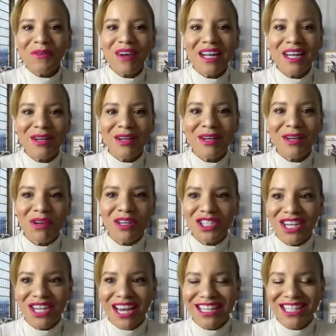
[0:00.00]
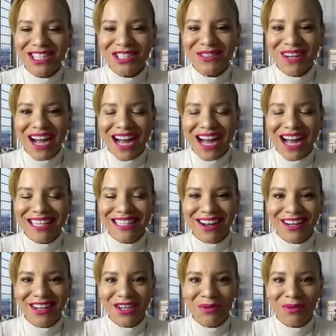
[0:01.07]
greatly appreciate you guys
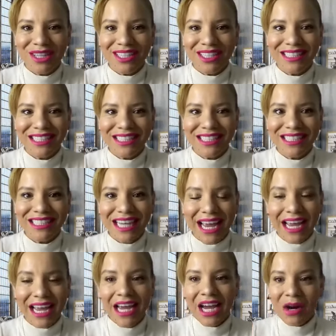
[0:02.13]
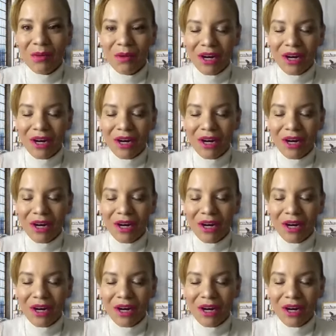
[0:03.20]
on here with us today.